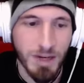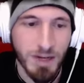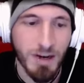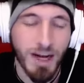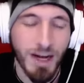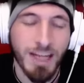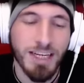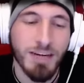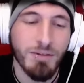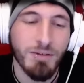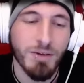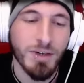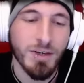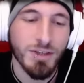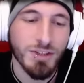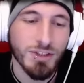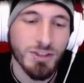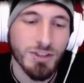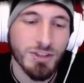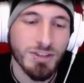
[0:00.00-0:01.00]
I never
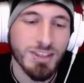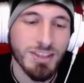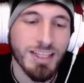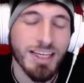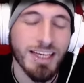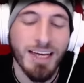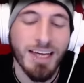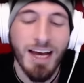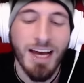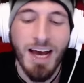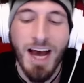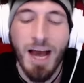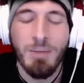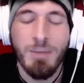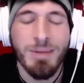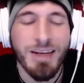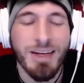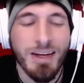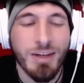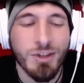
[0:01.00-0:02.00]
understood like I mean
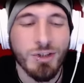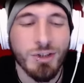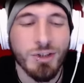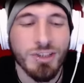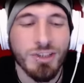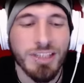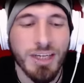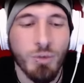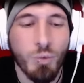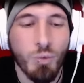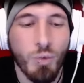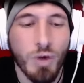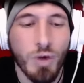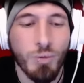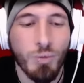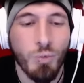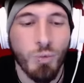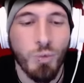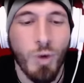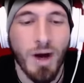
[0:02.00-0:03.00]
I understand wh
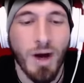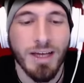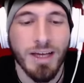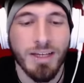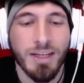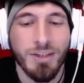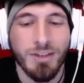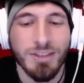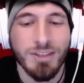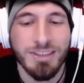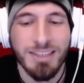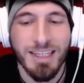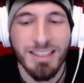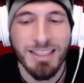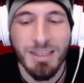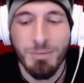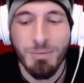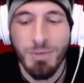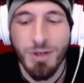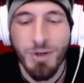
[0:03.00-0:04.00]
why you're saying that
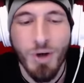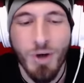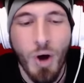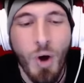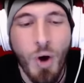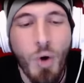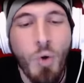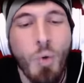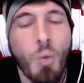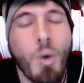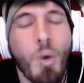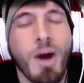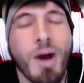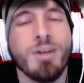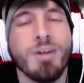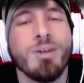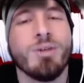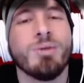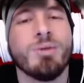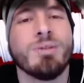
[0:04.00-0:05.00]
but no why are you
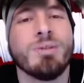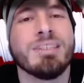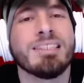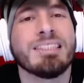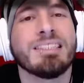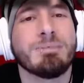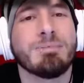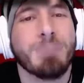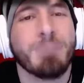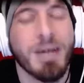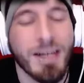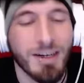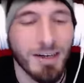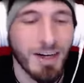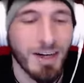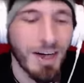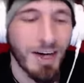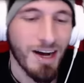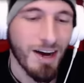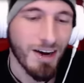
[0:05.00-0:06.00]
doing despair
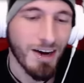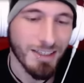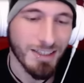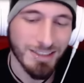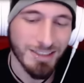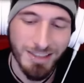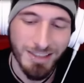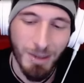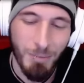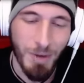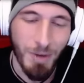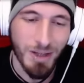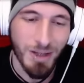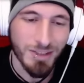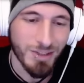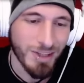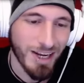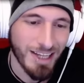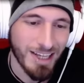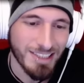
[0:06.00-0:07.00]
on the monster
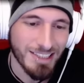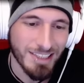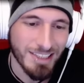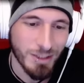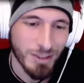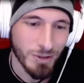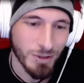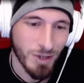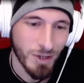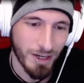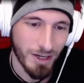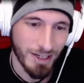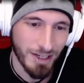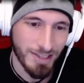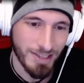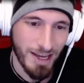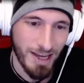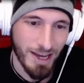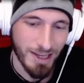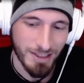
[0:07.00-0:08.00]
that has single target
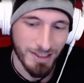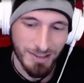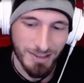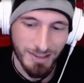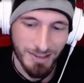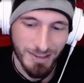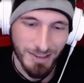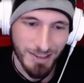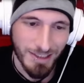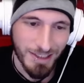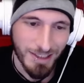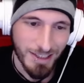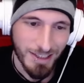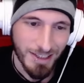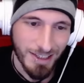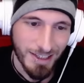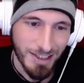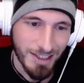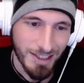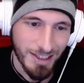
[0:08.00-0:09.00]
attacks?
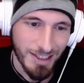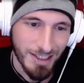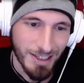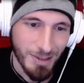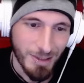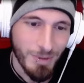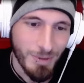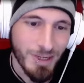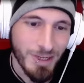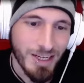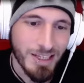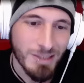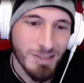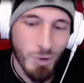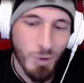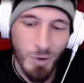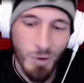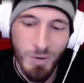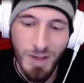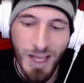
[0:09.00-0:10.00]
But he's more
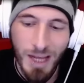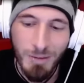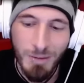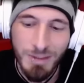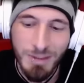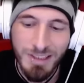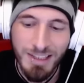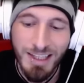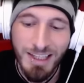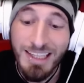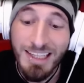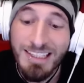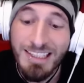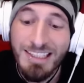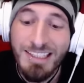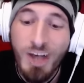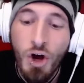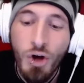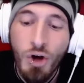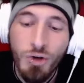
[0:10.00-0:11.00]
reliable stun. This is a
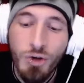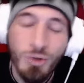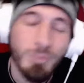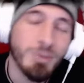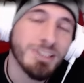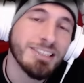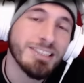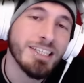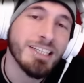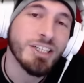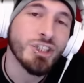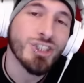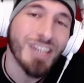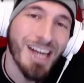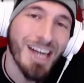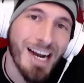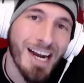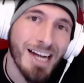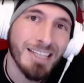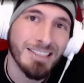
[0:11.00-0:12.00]
100%
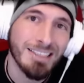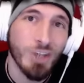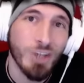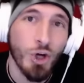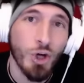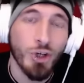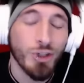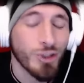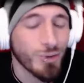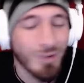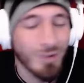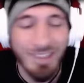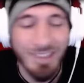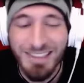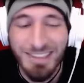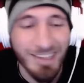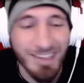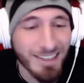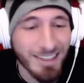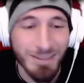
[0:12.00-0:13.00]
chance. All you're doing is
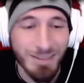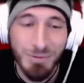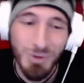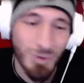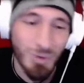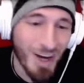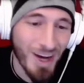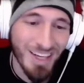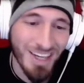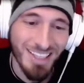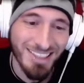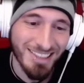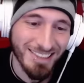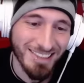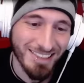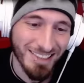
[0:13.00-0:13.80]
stunning them twice.